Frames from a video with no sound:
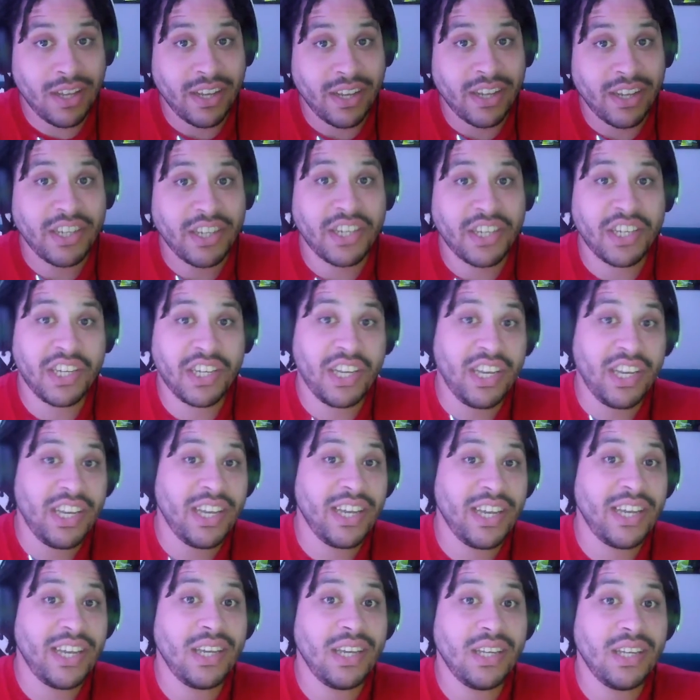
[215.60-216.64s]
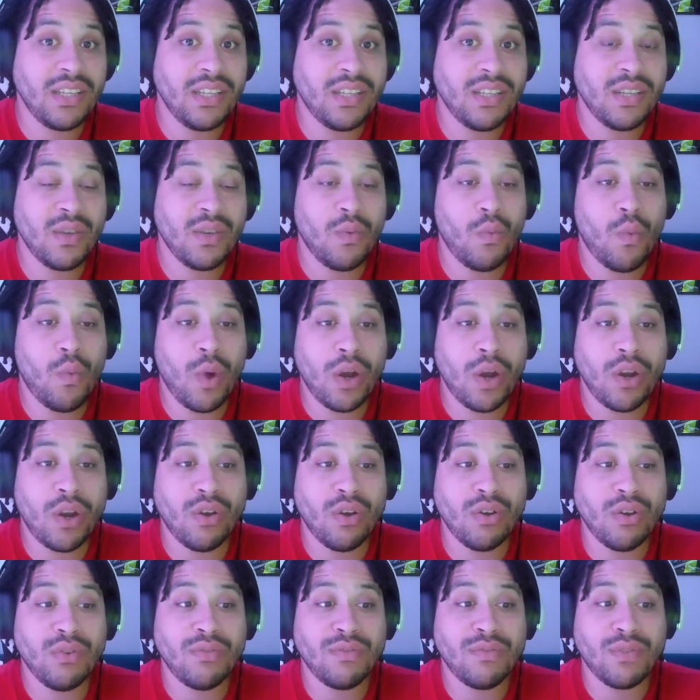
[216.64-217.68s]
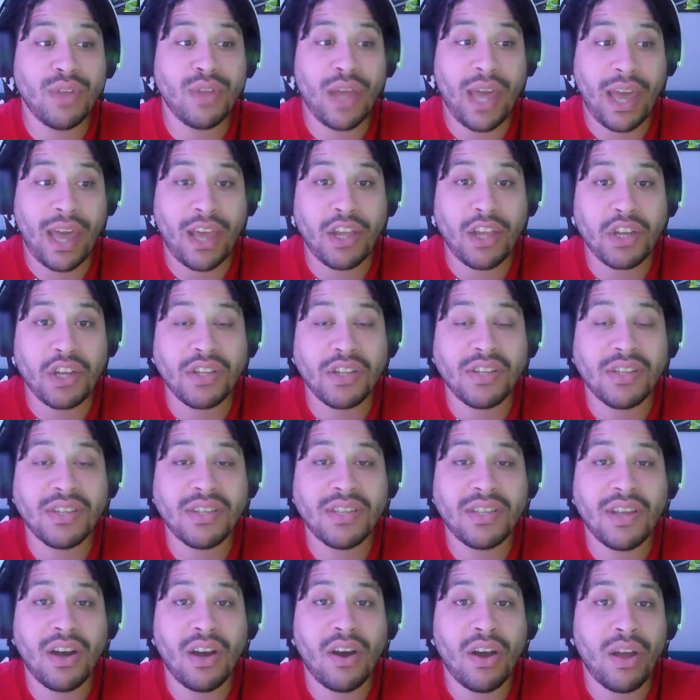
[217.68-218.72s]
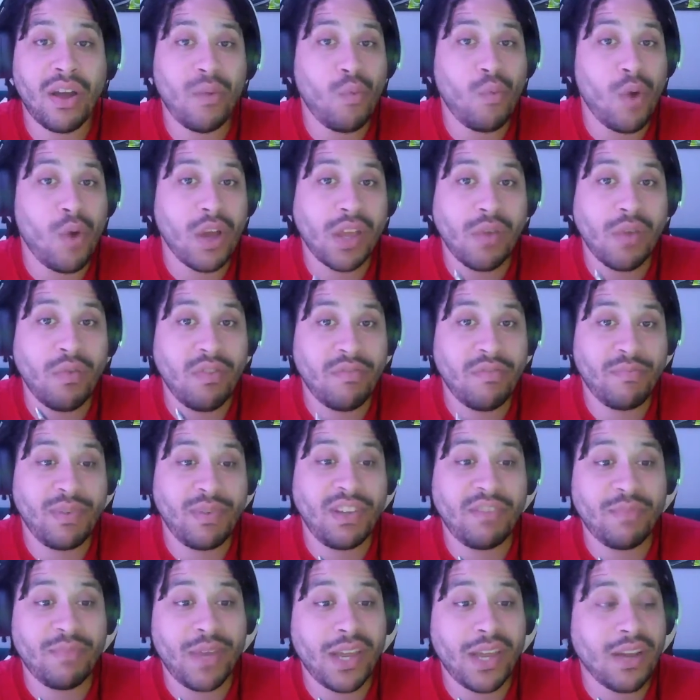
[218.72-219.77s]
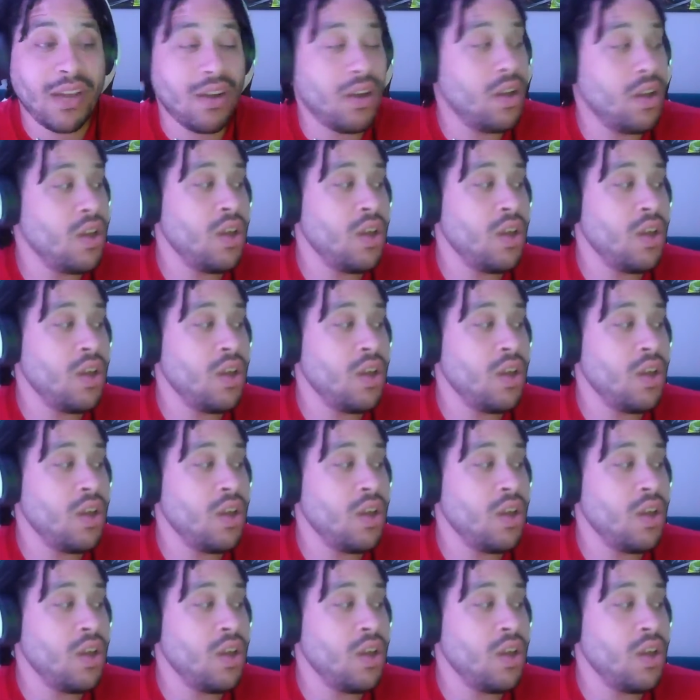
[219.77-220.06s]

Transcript: She is one of the agents that are working with Peacemaker.